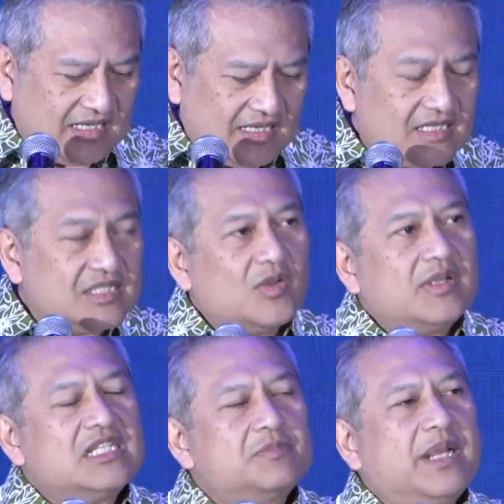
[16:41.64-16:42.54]
So,
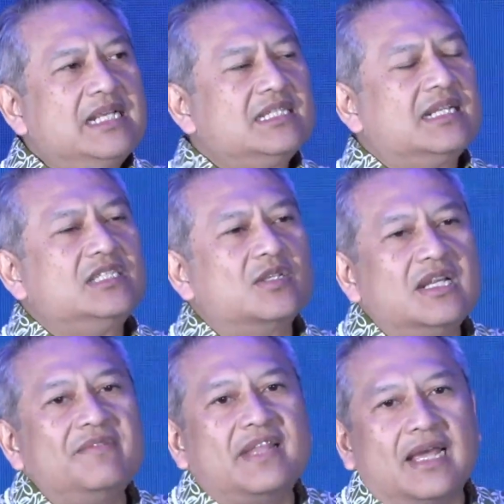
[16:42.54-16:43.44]
it's basically to
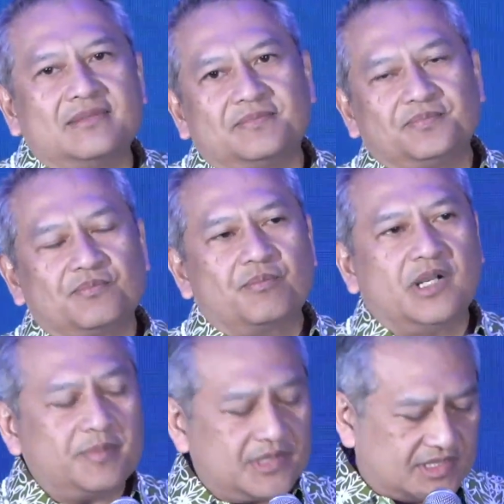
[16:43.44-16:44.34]
live that
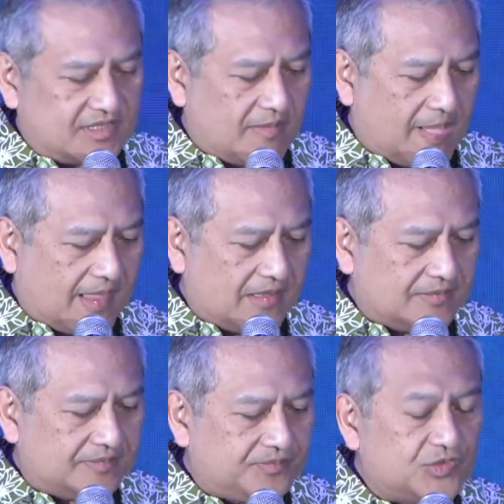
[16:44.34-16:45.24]
purpose,
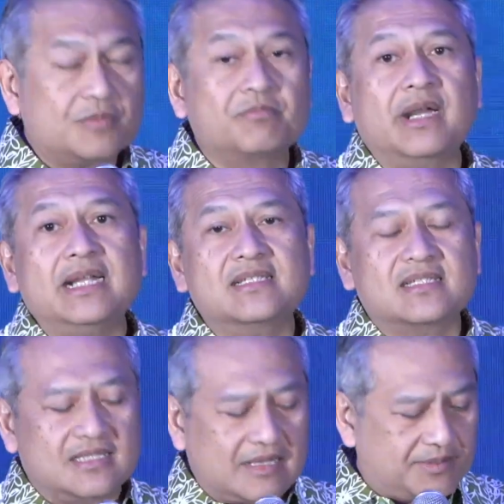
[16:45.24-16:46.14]
to embrace
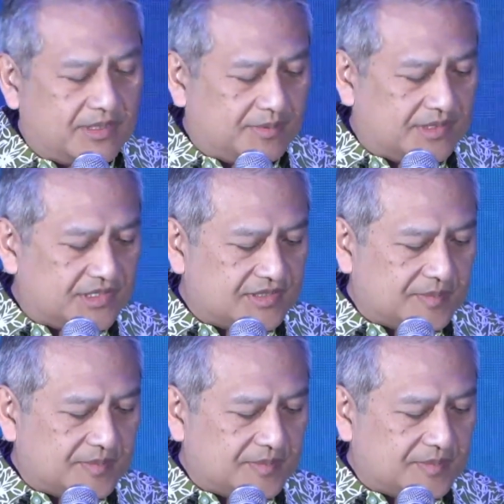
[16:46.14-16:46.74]
that purpose,